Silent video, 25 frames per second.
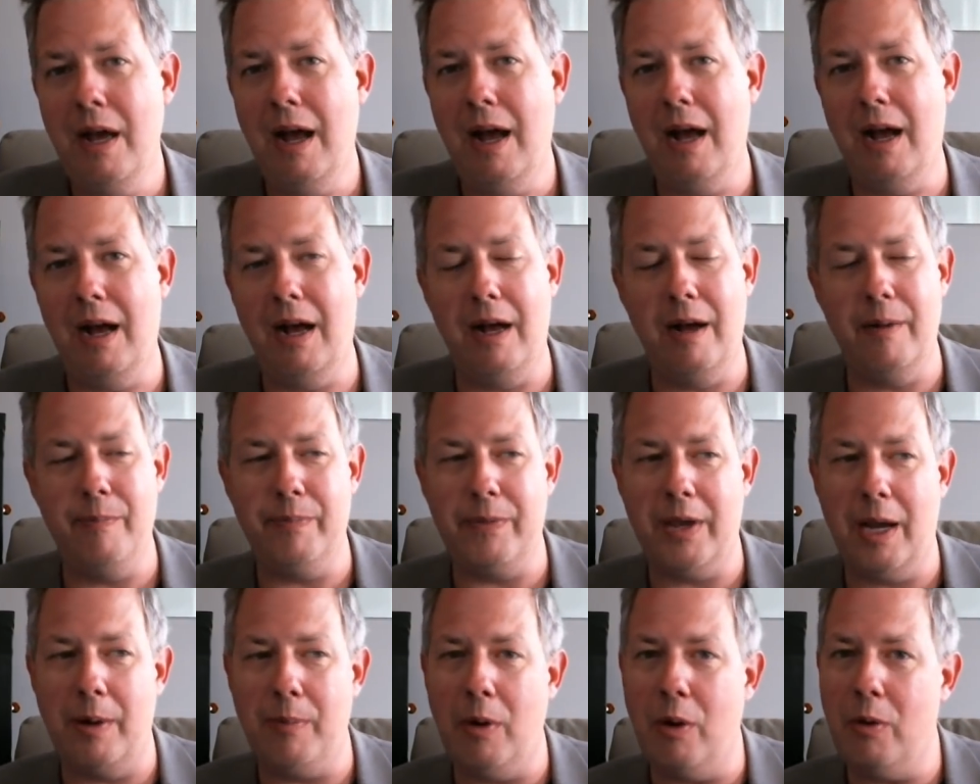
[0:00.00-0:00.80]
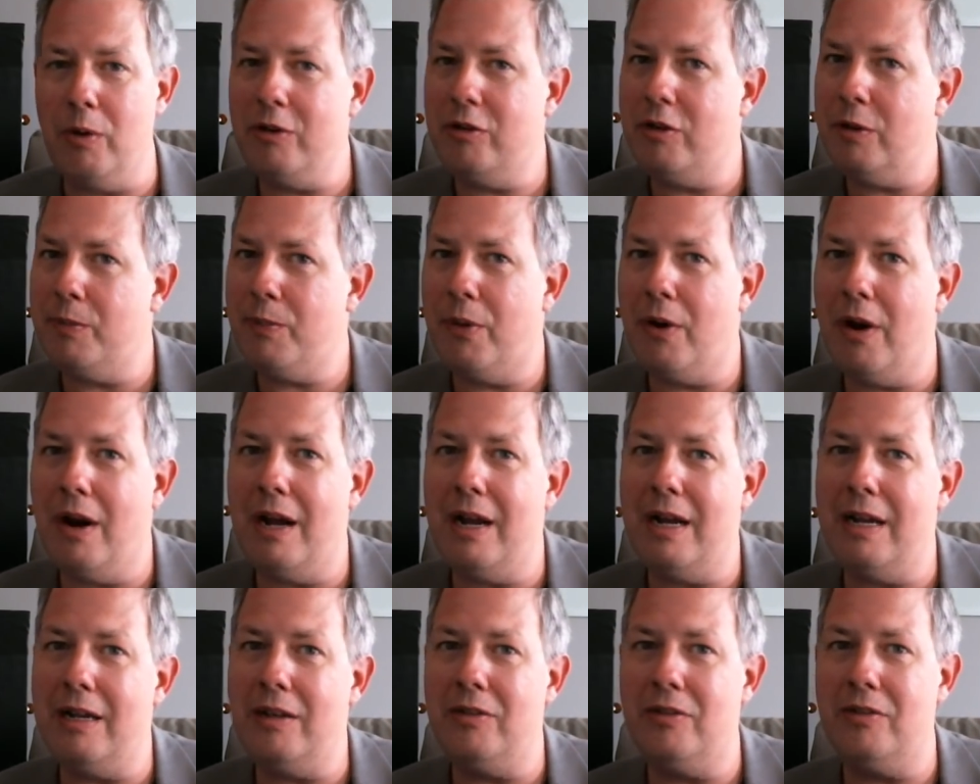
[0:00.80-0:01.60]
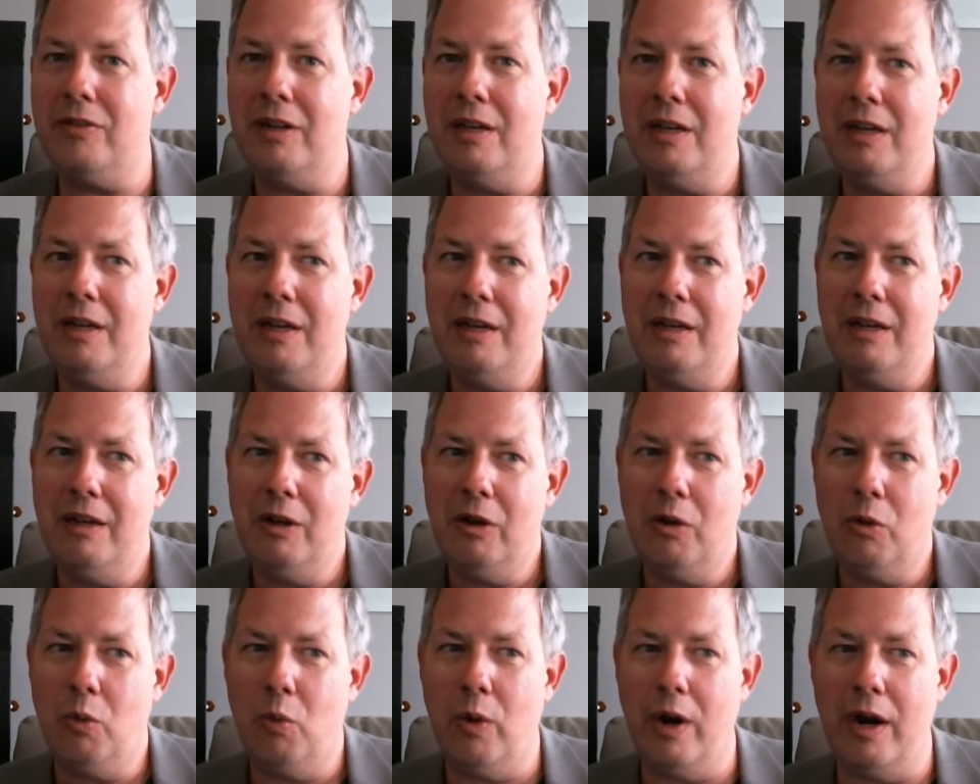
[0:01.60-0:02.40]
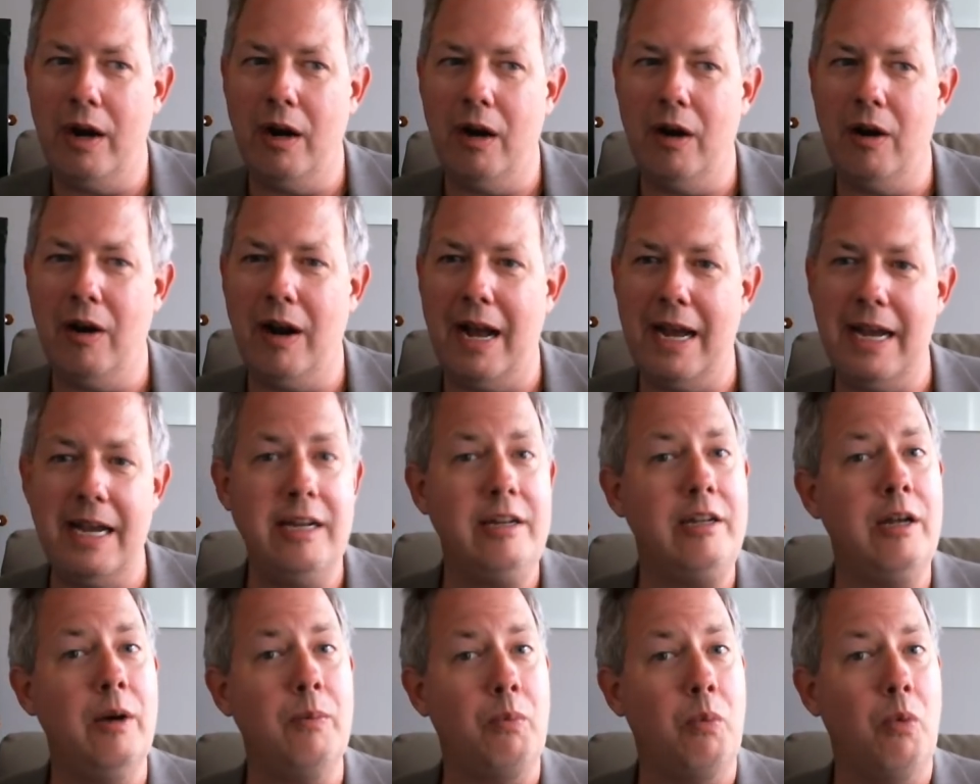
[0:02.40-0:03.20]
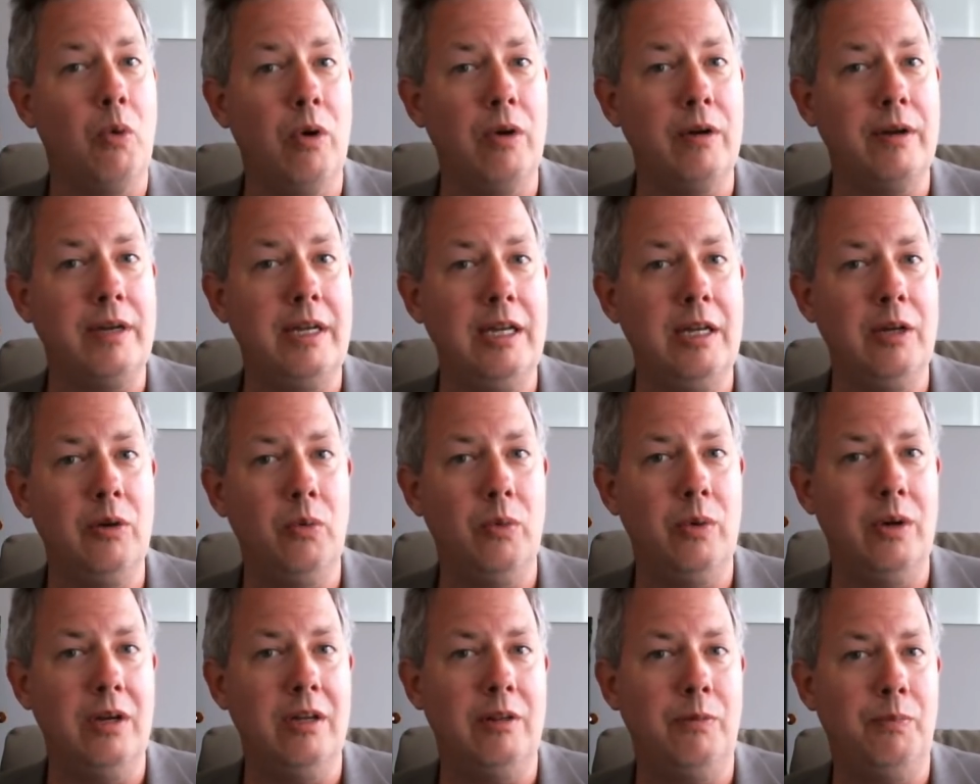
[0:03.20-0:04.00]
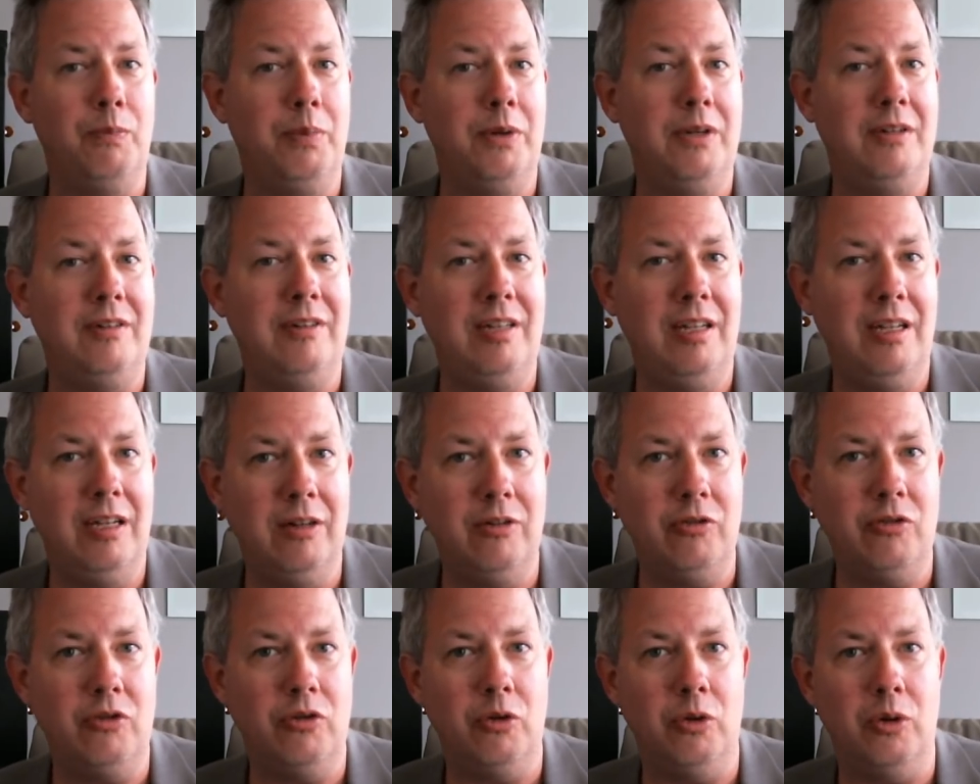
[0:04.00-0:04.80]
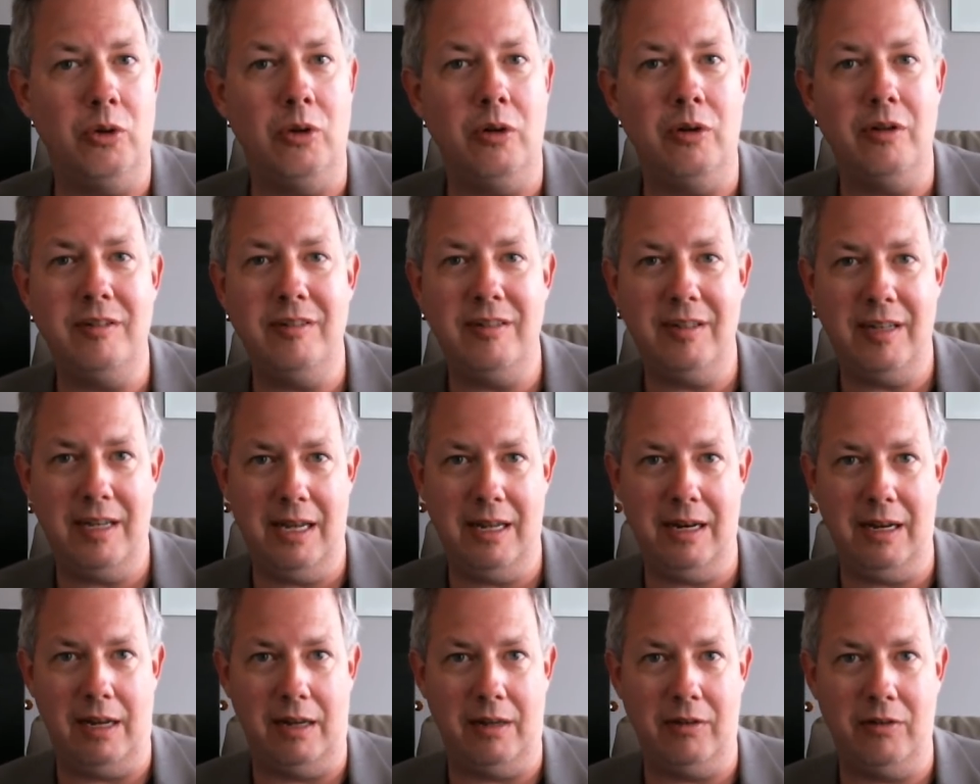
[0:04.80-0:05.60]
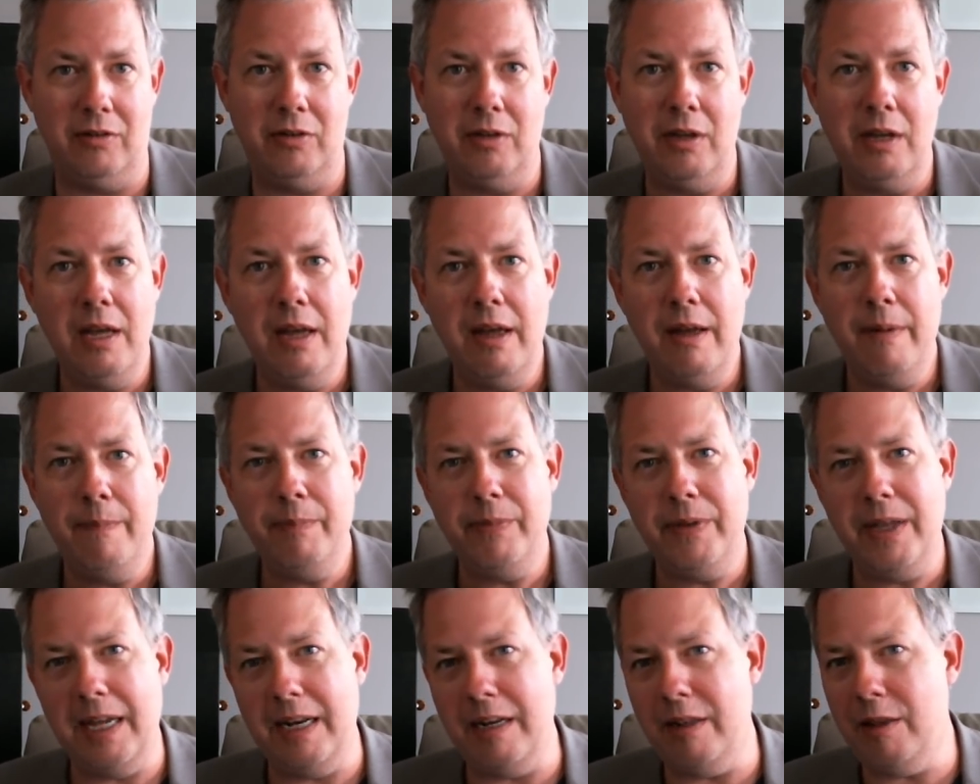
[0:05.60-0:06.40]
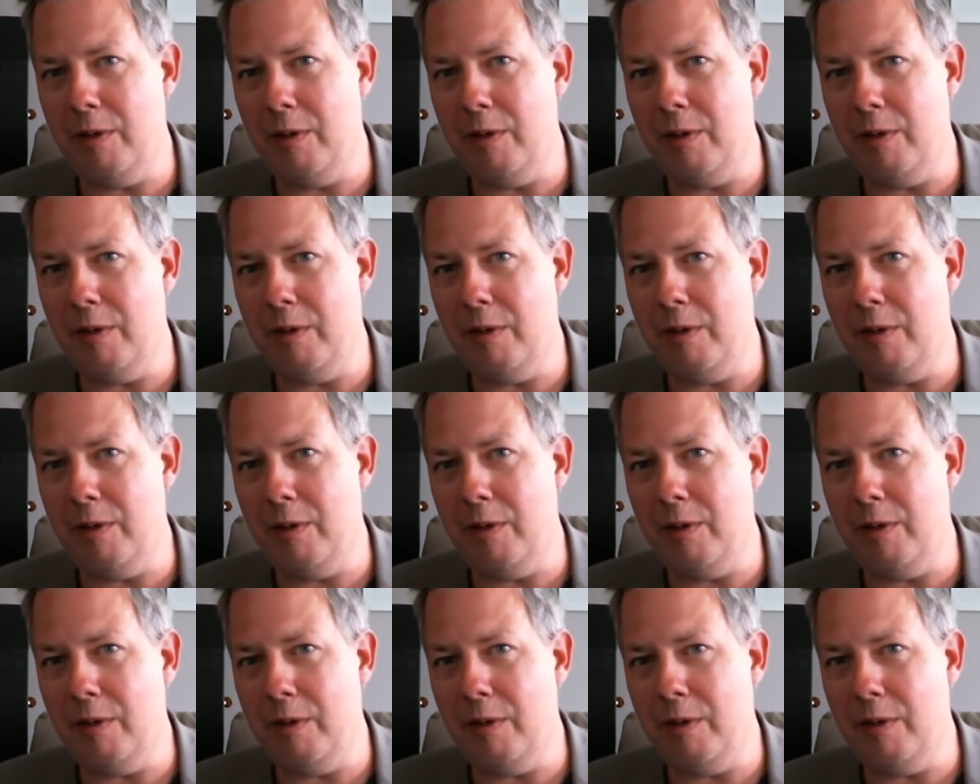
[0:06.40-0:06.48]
I'm always surprised where I end up working with potential tenants, and in the